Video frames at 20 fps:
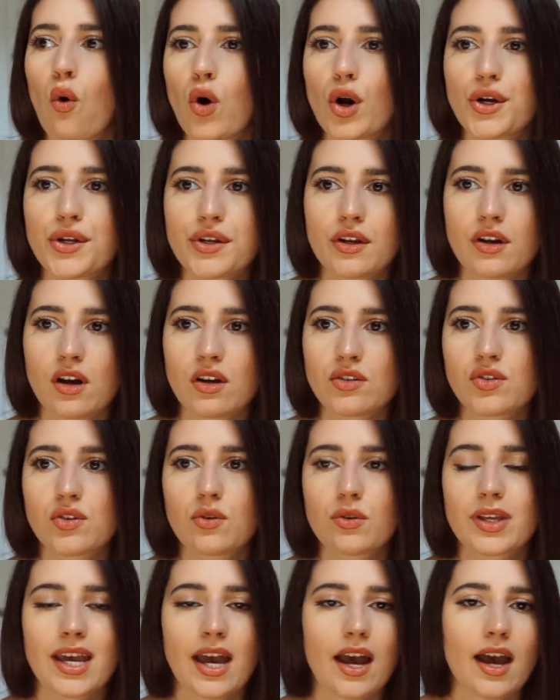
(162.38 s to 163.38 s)
Or you can
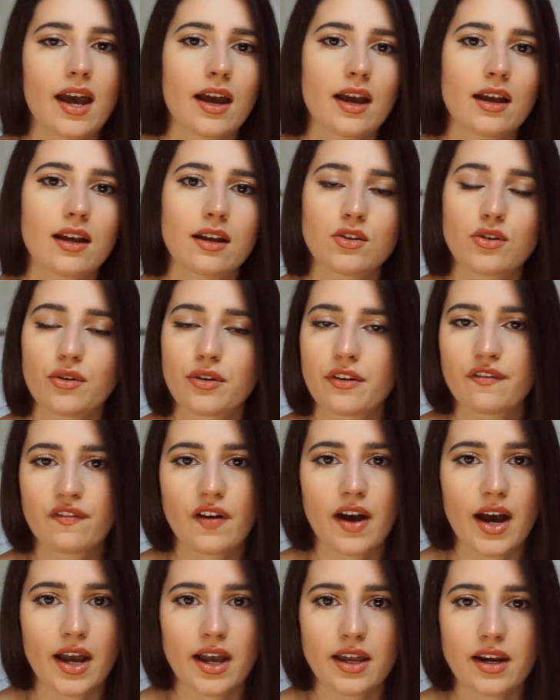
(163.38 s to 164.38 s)
also get
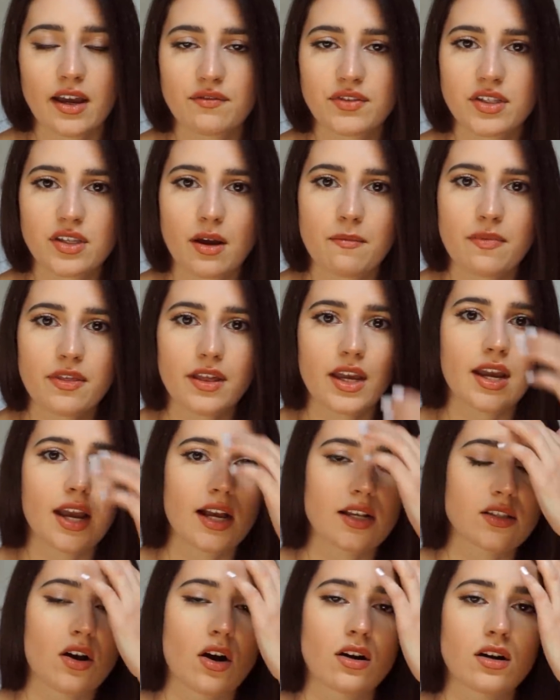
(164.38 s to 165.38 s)
notified if something
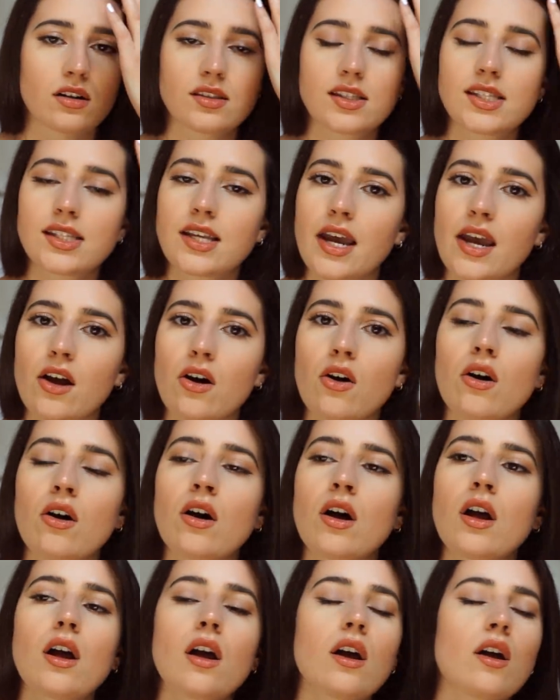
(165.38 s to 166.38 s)
has gone on sale.